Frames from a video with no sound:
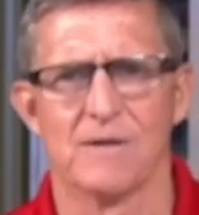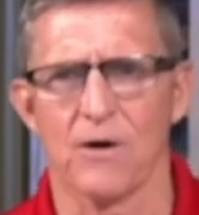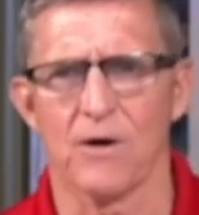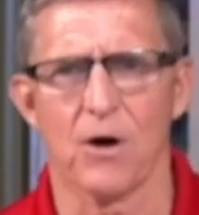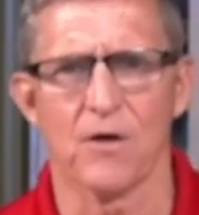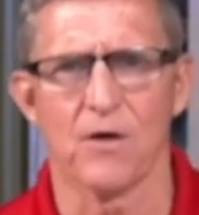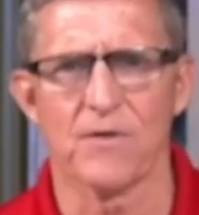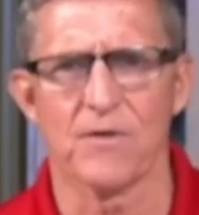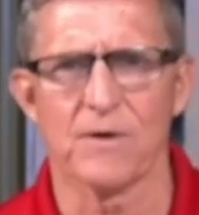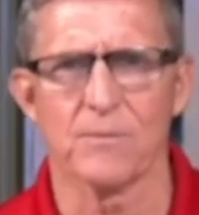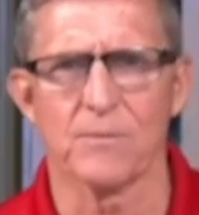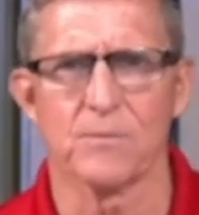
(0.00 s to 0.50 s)

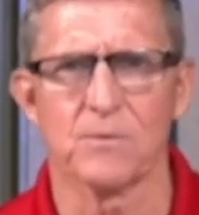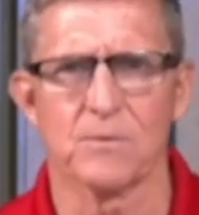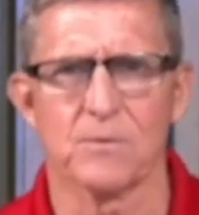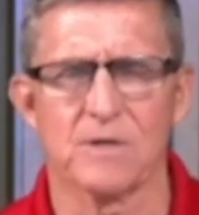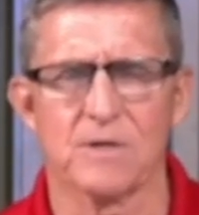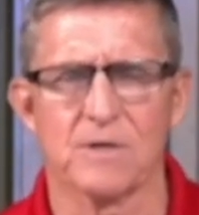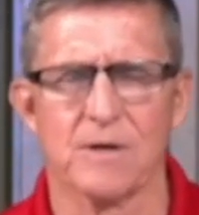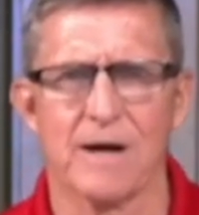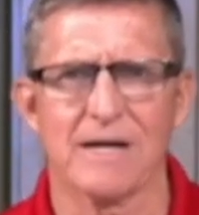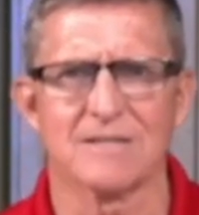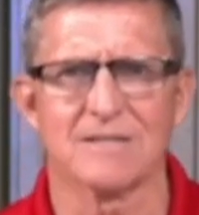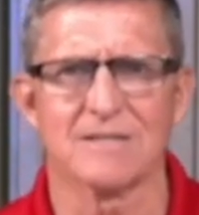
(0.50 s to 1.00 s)
All the
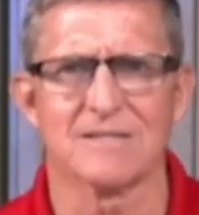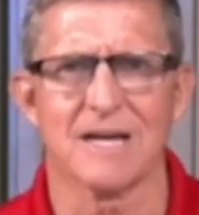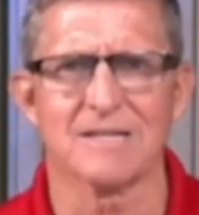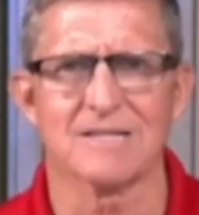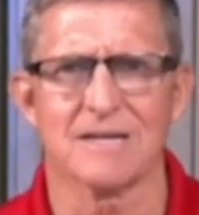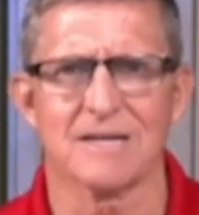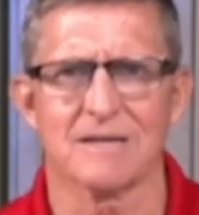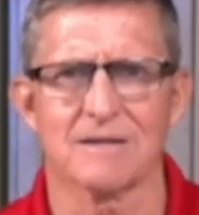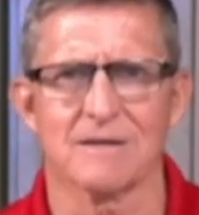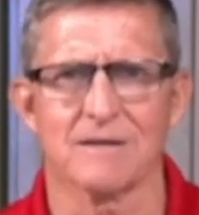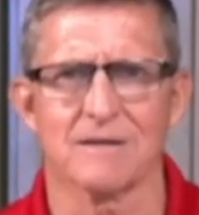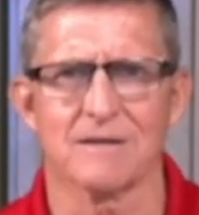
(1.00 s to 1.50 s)
United
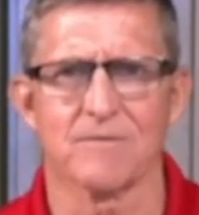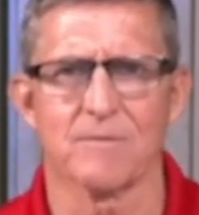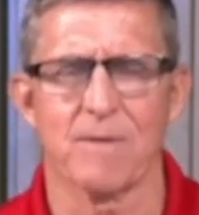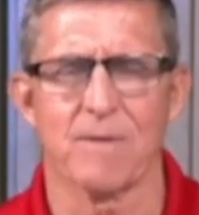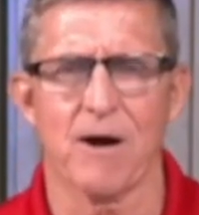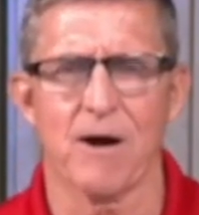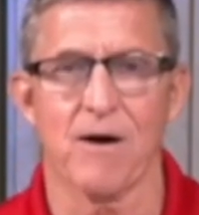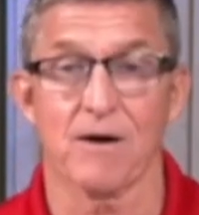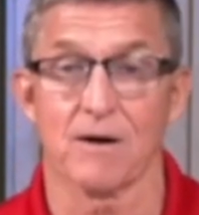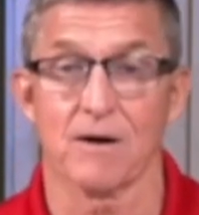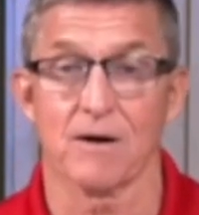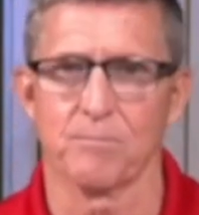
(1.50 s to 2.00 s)
States of
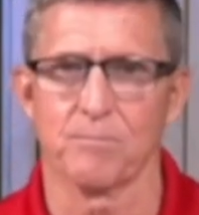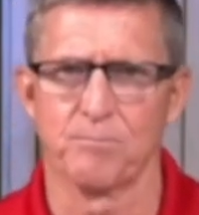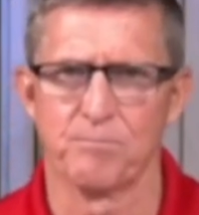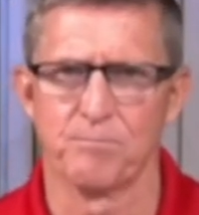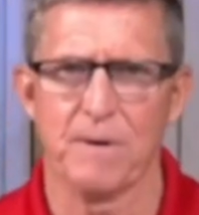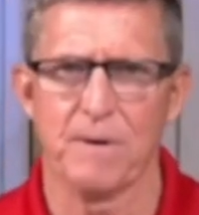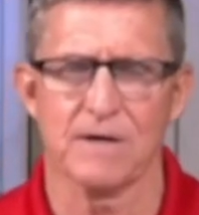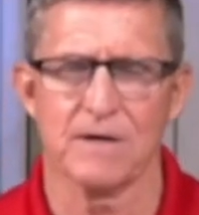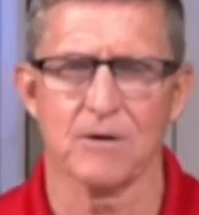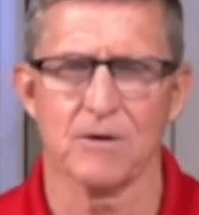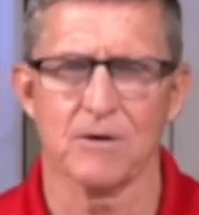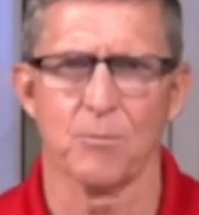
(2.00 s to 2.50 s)
America,
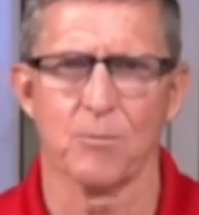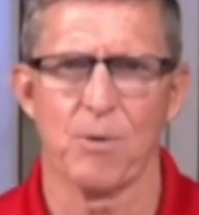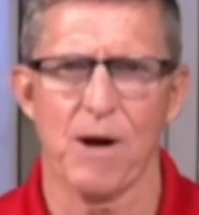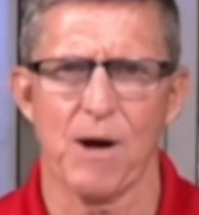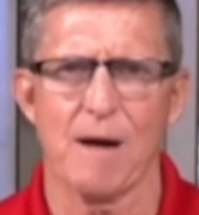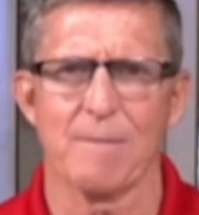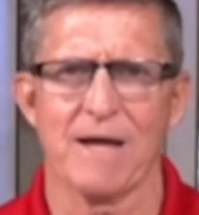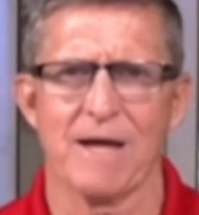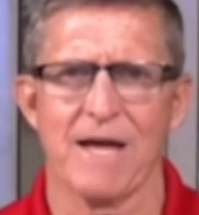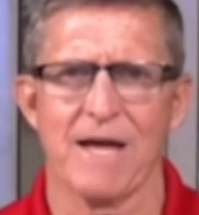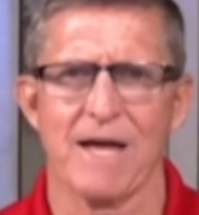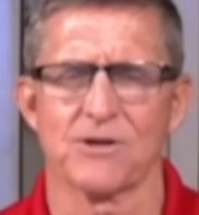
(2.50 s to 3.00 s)

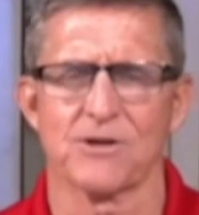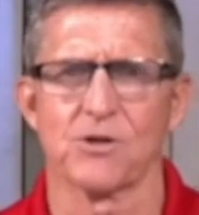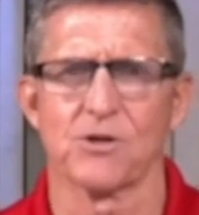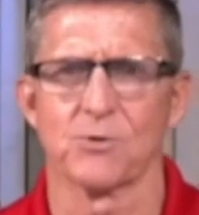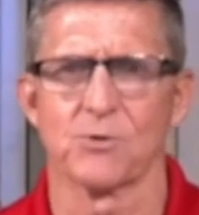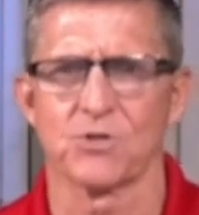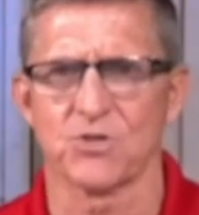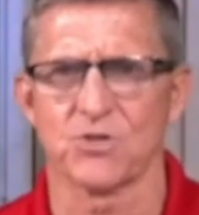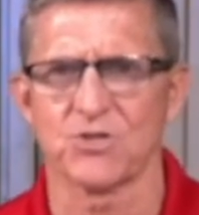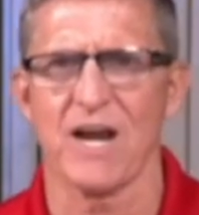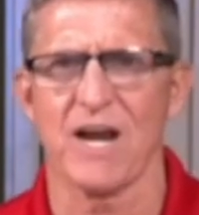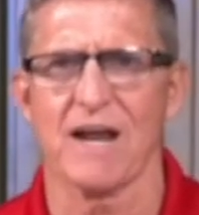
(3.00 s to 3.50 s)
Obama had to do
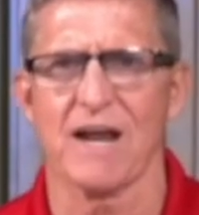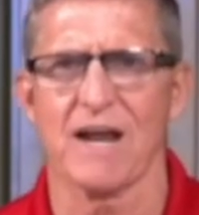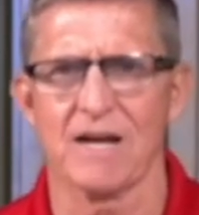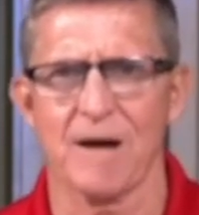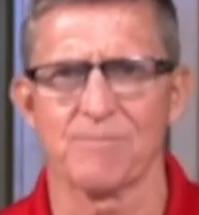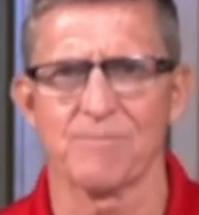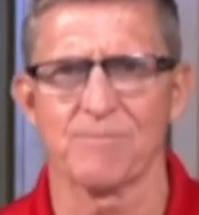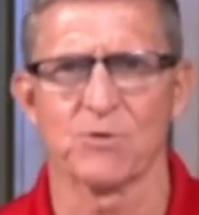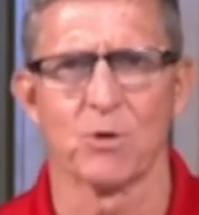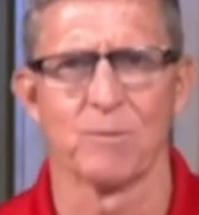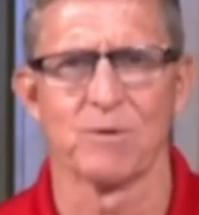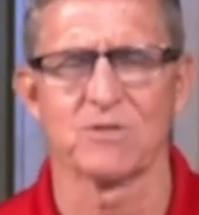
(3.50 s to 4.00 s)
is stand
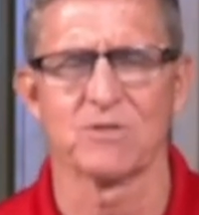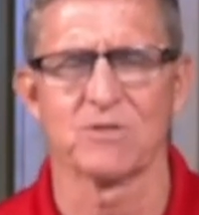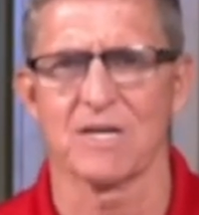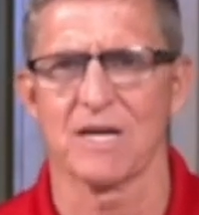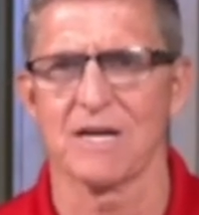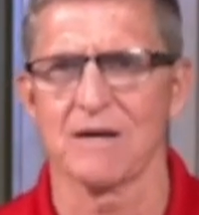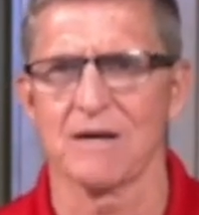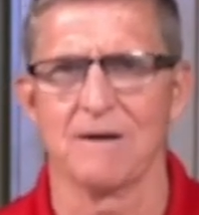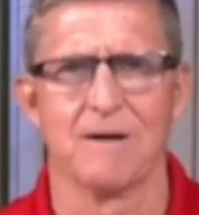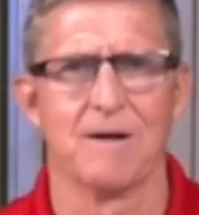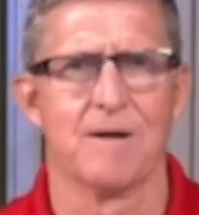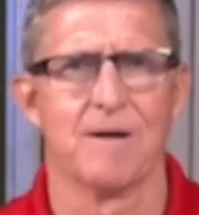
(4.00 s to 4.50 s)
up to him and
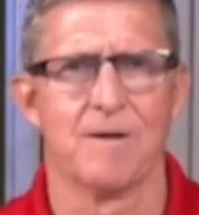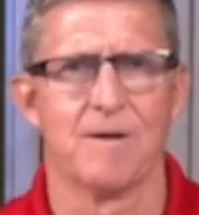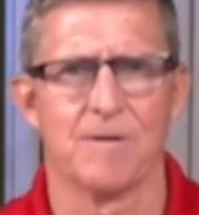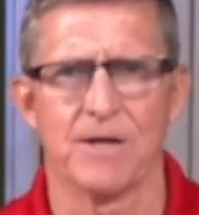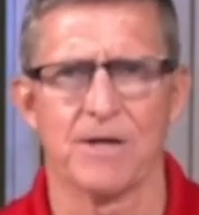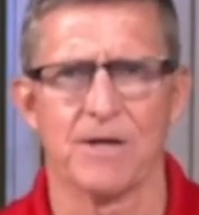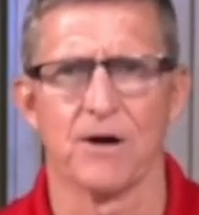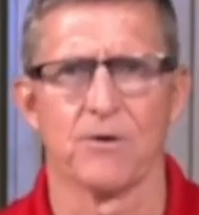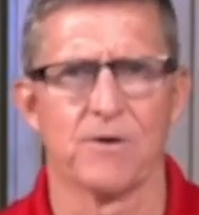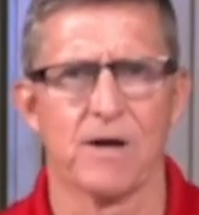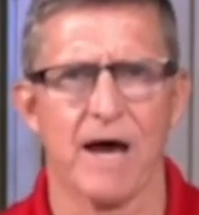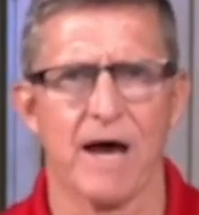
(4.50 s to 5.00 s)
say,
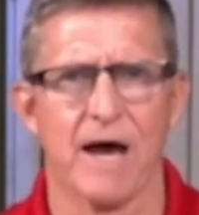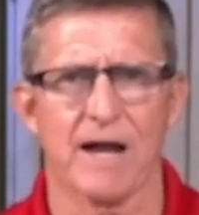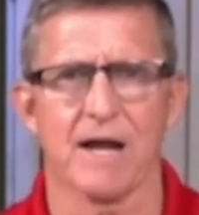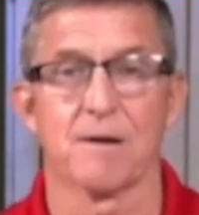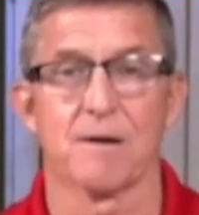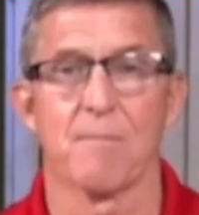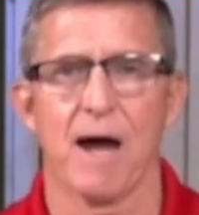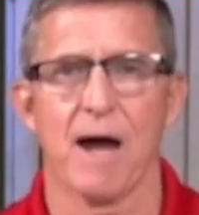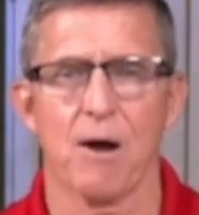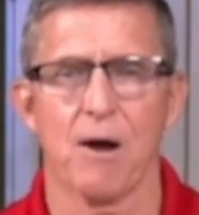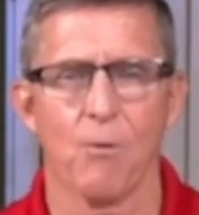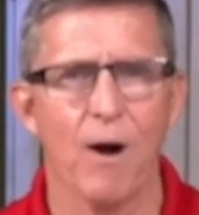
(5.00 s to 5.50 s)
not
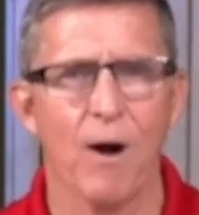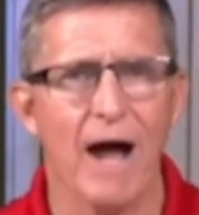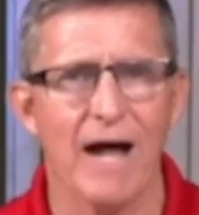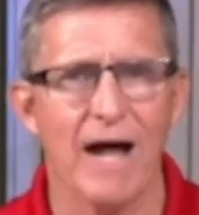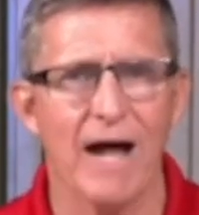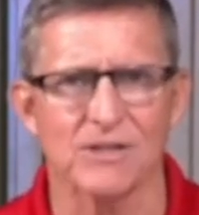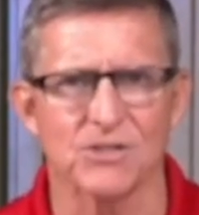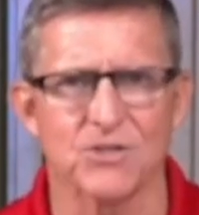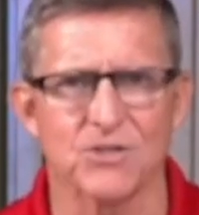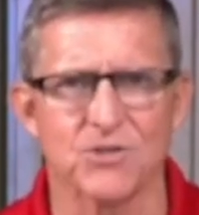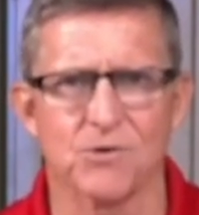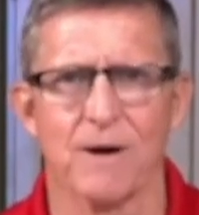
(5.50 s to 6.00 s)
on my
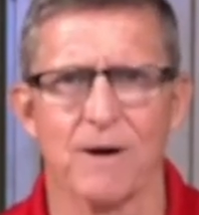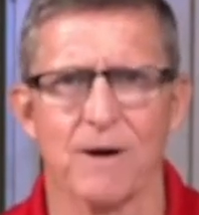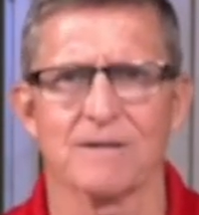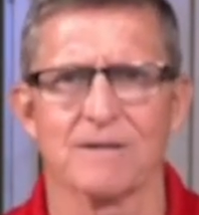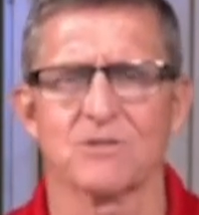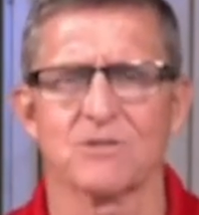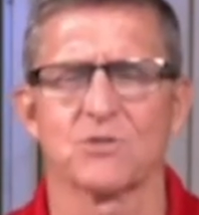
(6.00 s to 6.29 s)
watch, right?